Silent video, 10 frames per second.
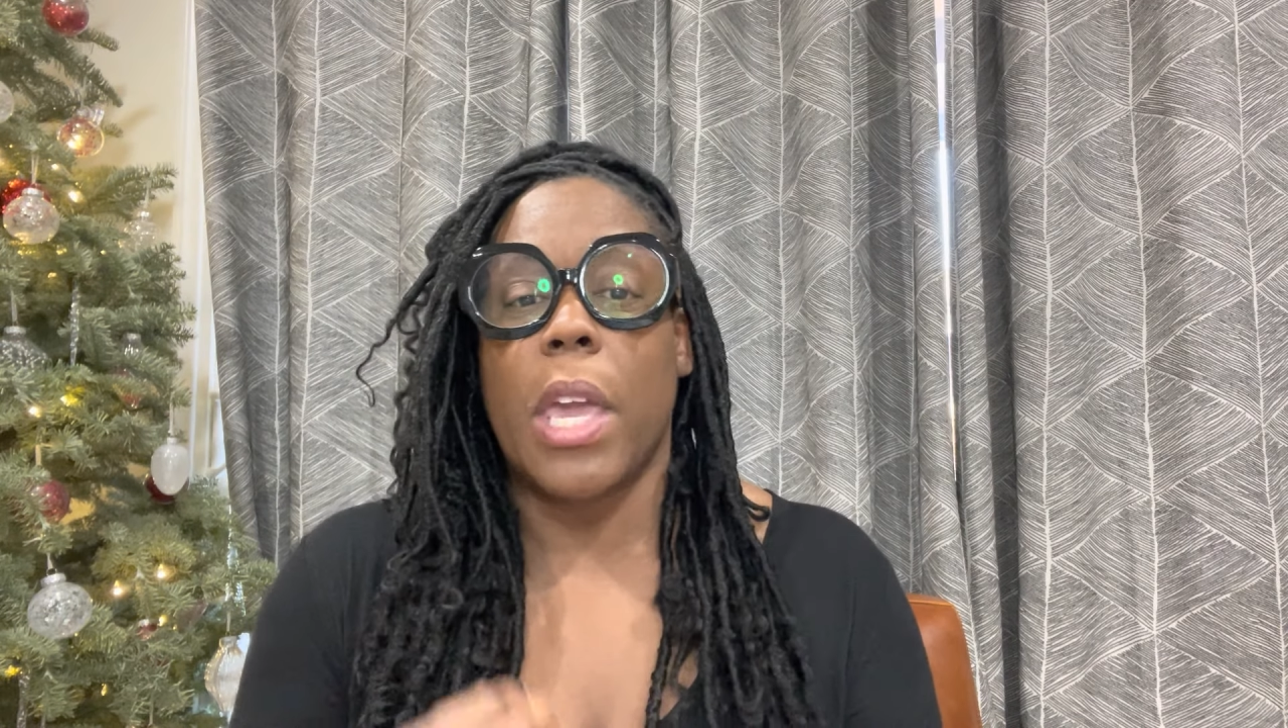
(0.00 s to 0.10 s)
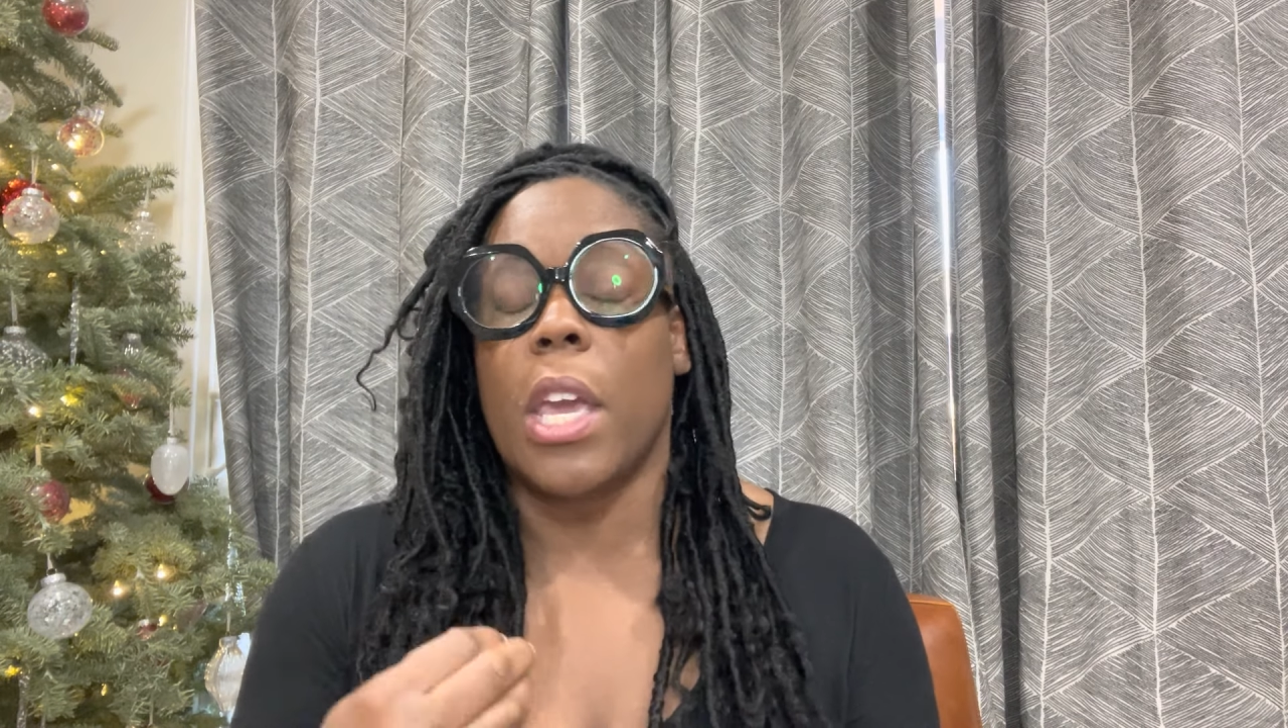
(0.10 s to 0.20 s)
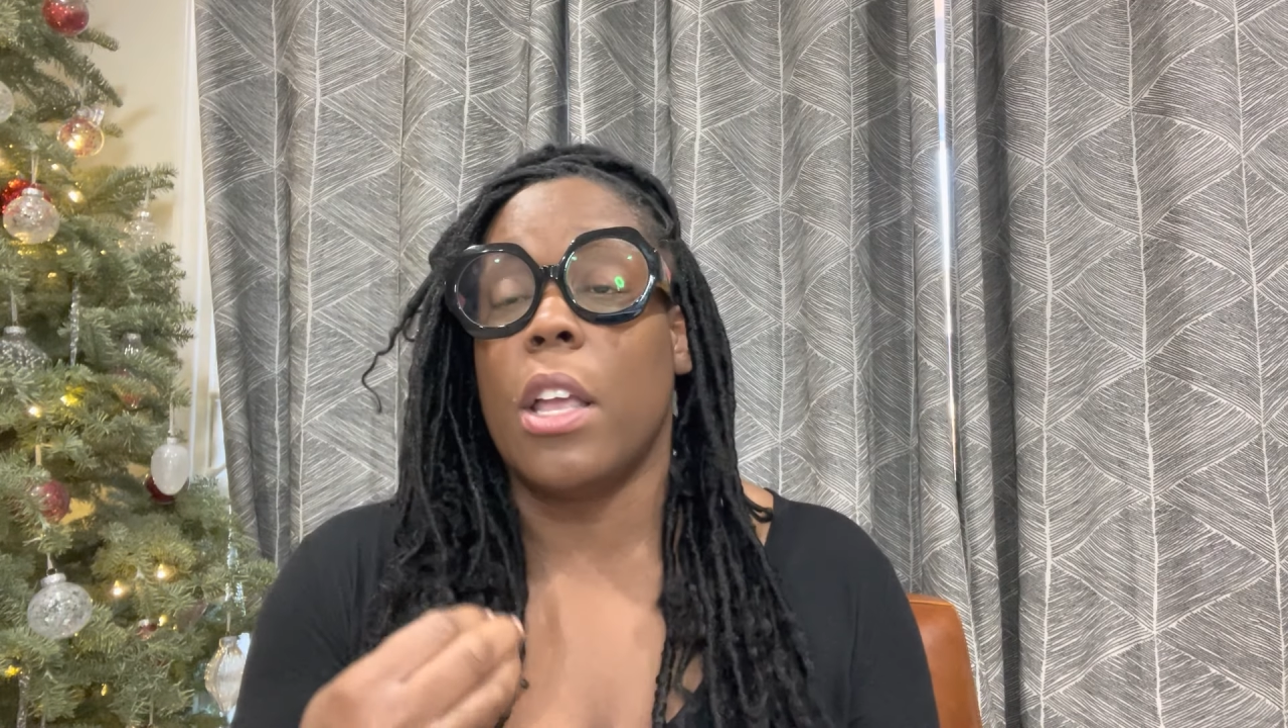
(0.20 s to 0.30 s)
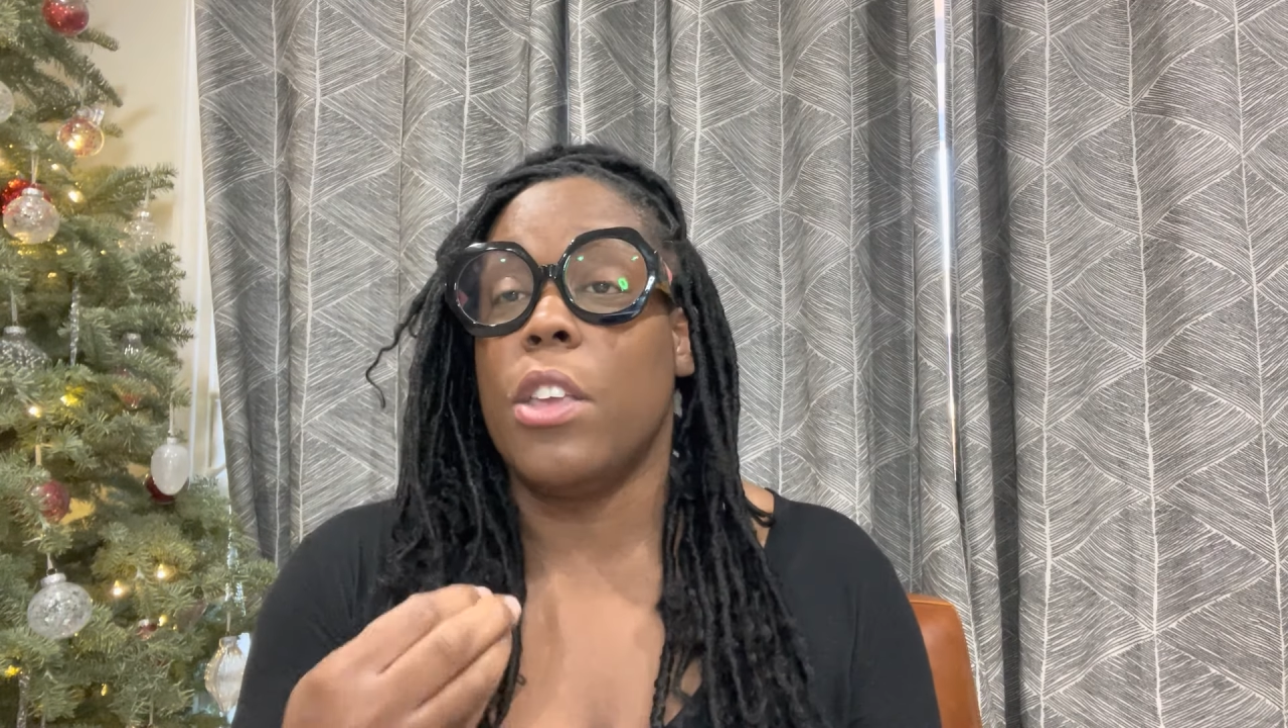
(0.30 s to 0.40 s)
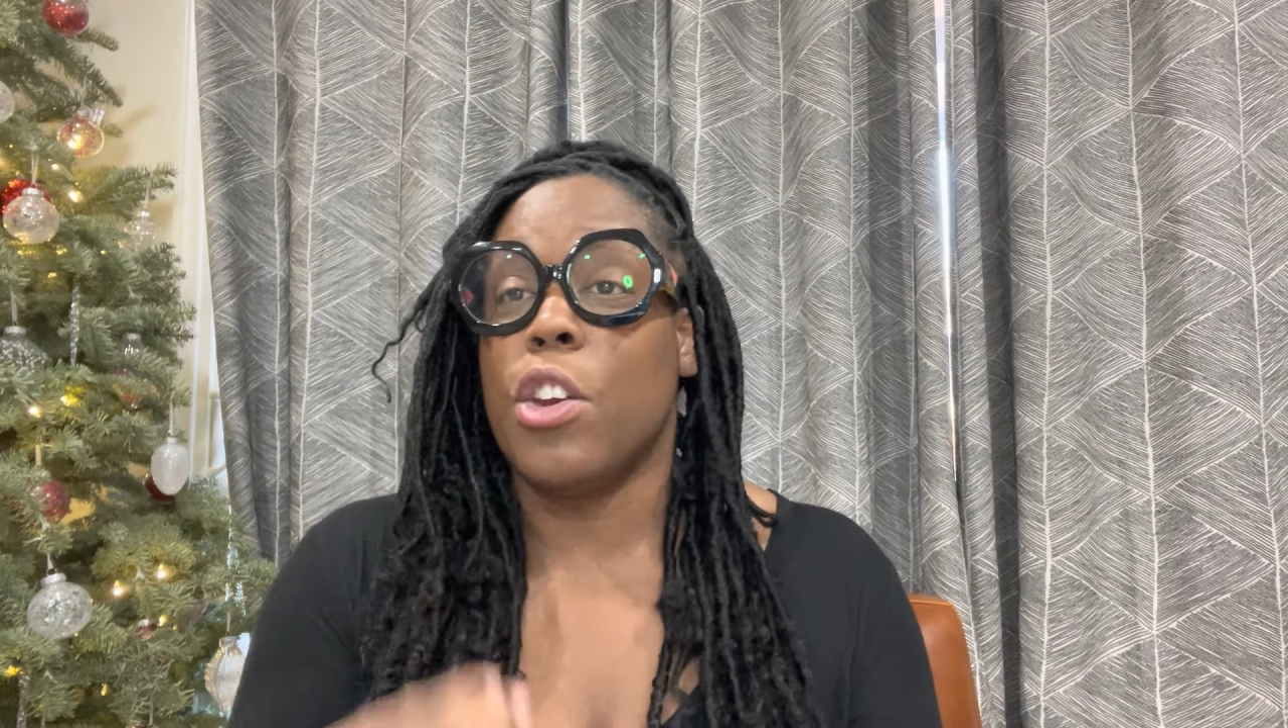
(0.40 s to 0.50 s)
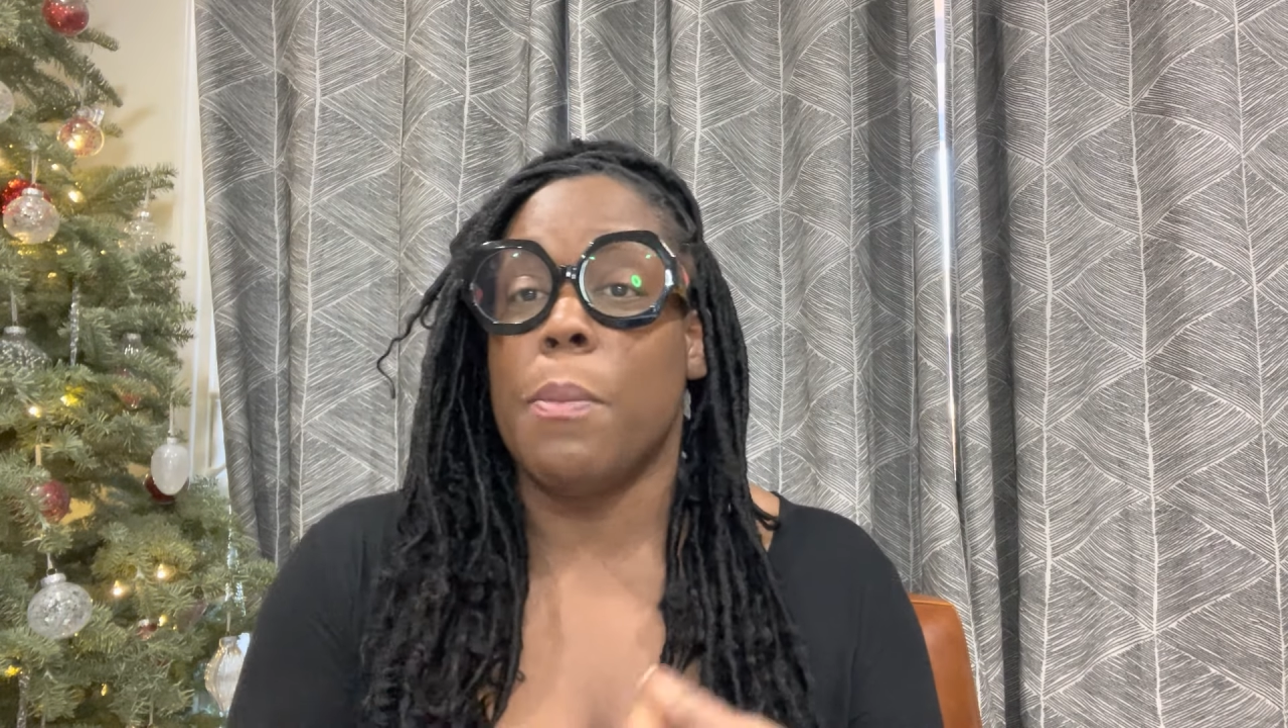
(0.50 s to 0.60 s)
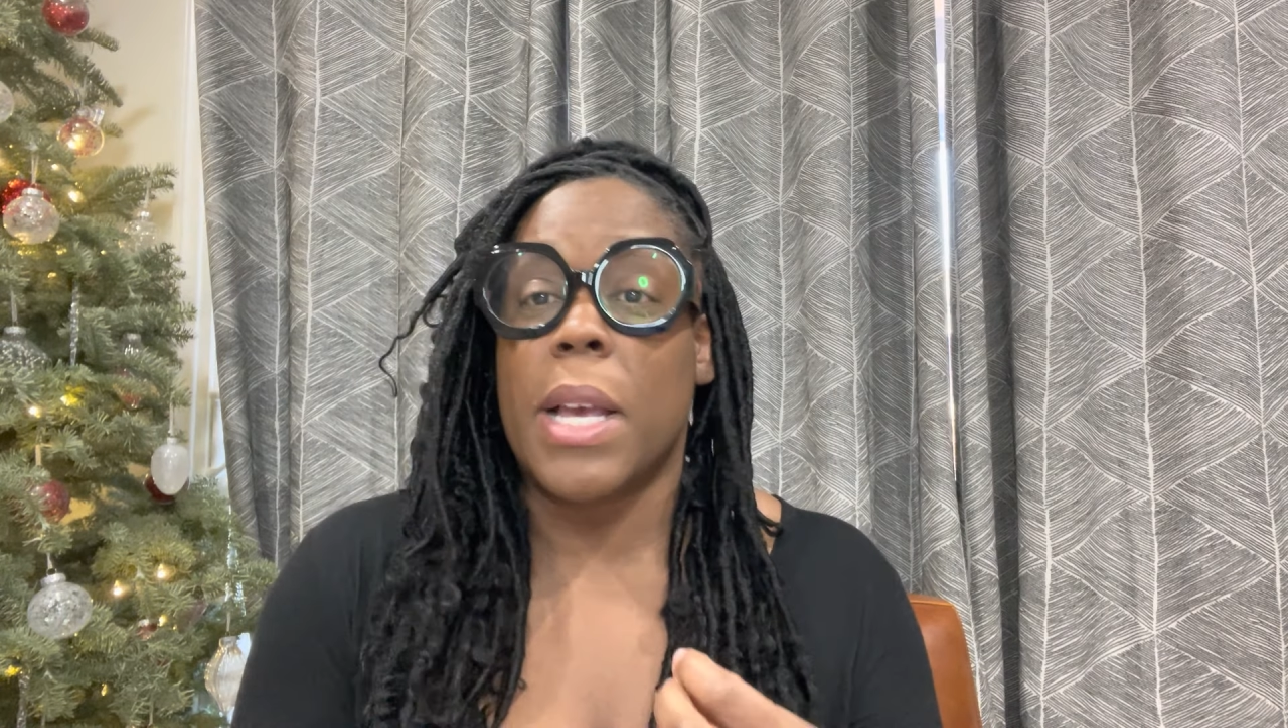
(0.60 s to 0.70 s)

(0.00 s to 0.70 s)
in your